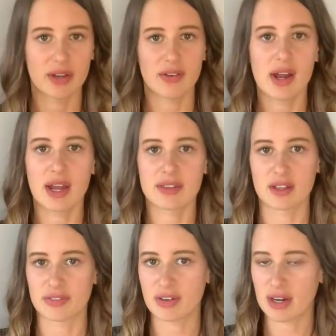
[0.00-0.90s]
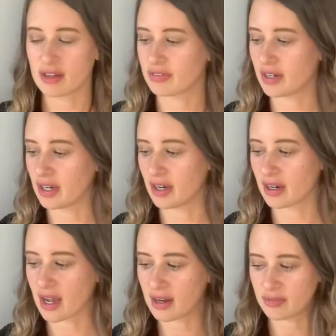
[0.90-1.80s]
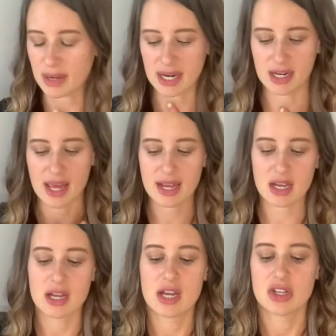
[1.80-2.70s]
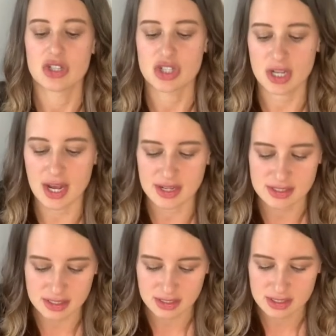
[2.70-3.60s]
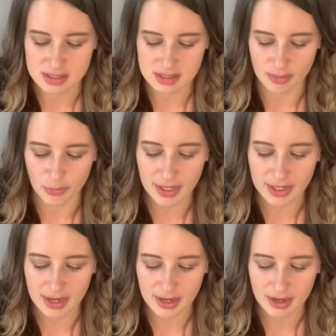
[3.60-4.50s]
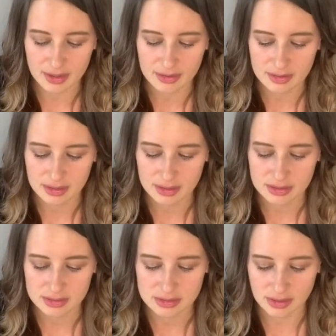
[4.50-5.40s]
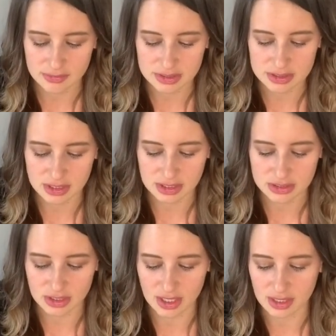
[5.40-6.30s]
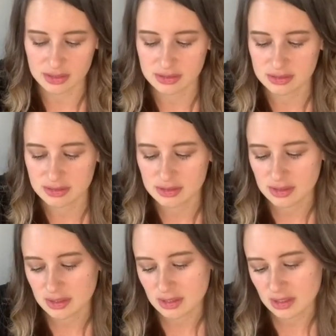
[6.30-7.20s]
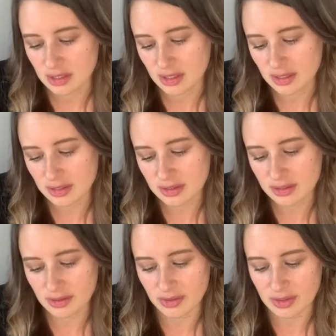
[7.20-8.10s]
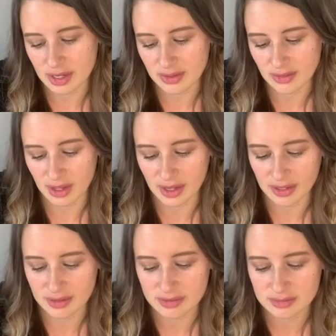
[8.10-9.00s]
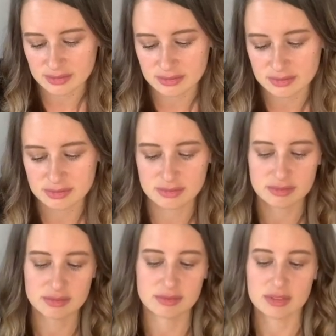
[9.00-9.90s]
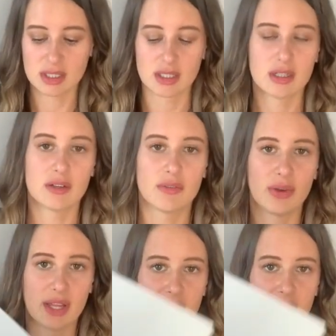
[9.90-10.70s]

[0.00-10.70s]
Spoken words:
right at the front of her, kind of by her neck, she has some white hair. So I'm just gonna draw another little kind of line with